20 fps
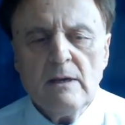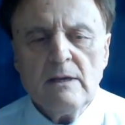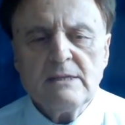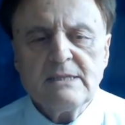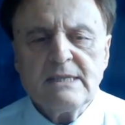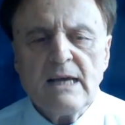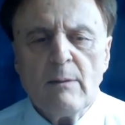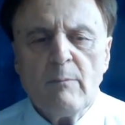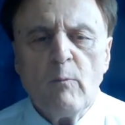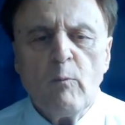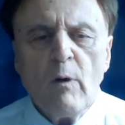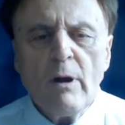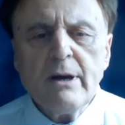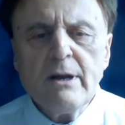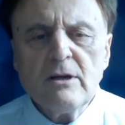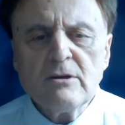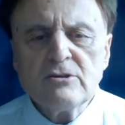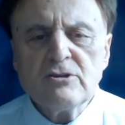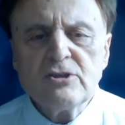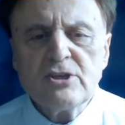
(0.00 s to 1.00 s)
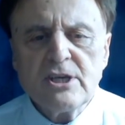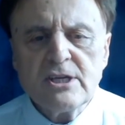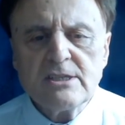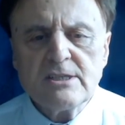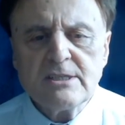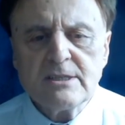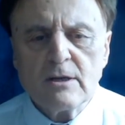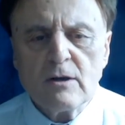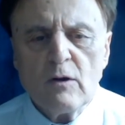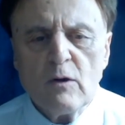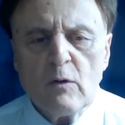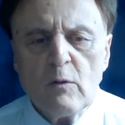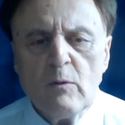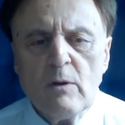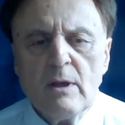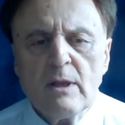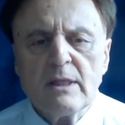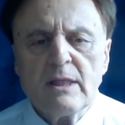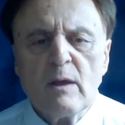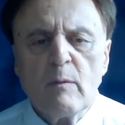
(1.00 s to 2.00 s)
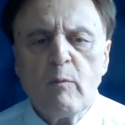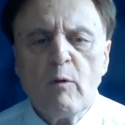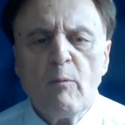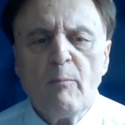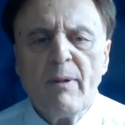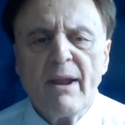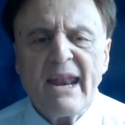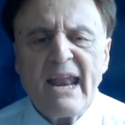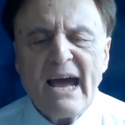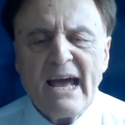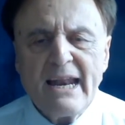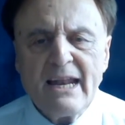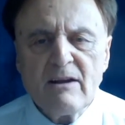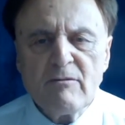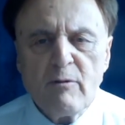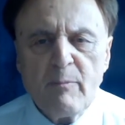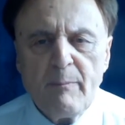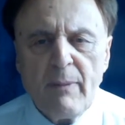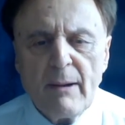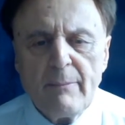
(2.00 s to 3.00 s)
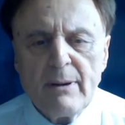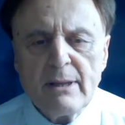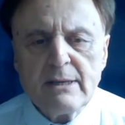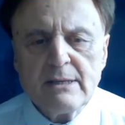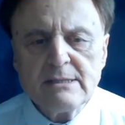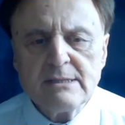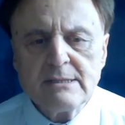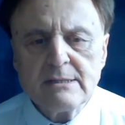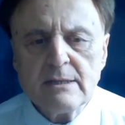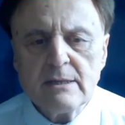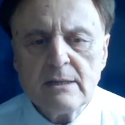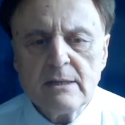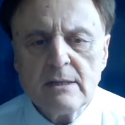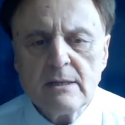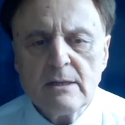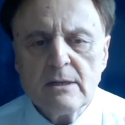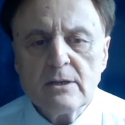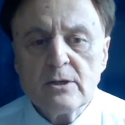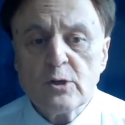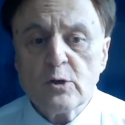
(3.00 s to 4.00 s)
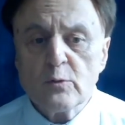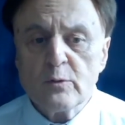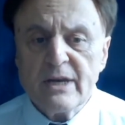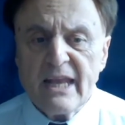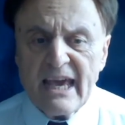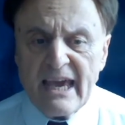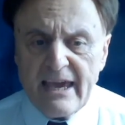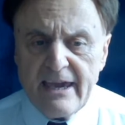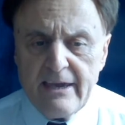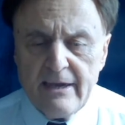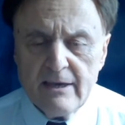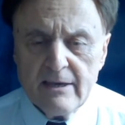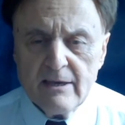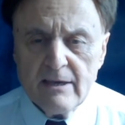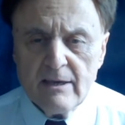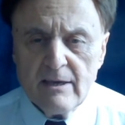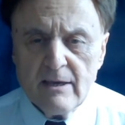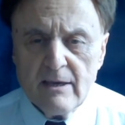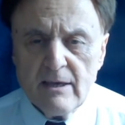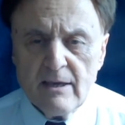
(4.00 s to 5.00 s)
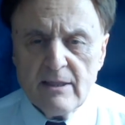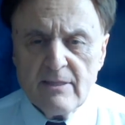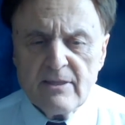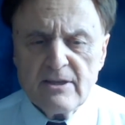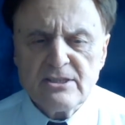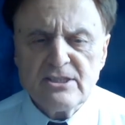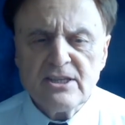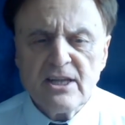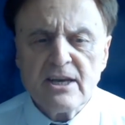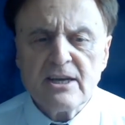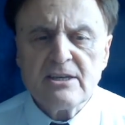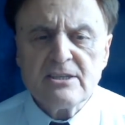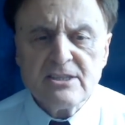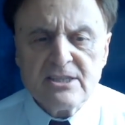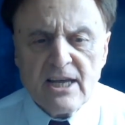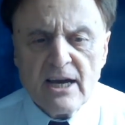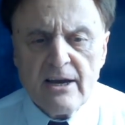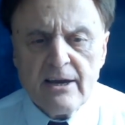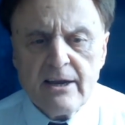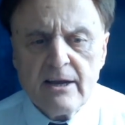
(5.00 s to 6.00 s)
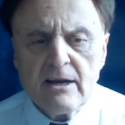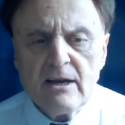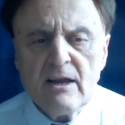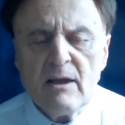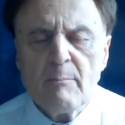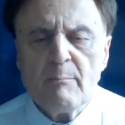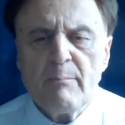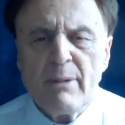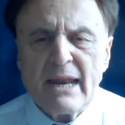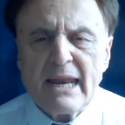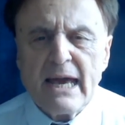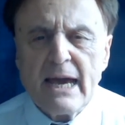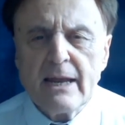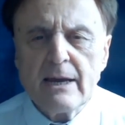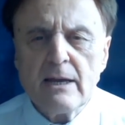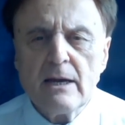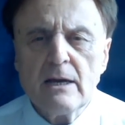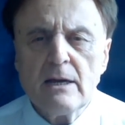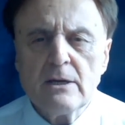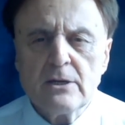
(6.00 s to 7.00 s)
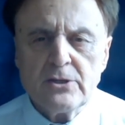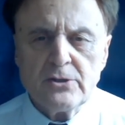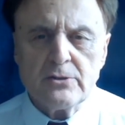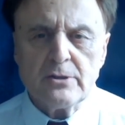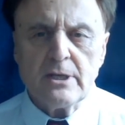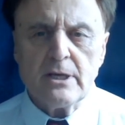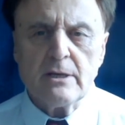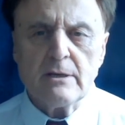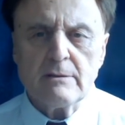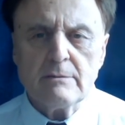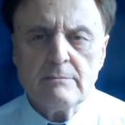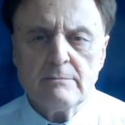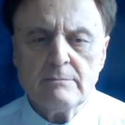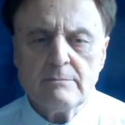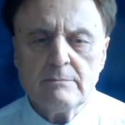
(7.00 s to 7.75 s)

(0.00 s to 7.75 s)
Some 100 years ago, there were banana republics. Today, there is an entire banana union.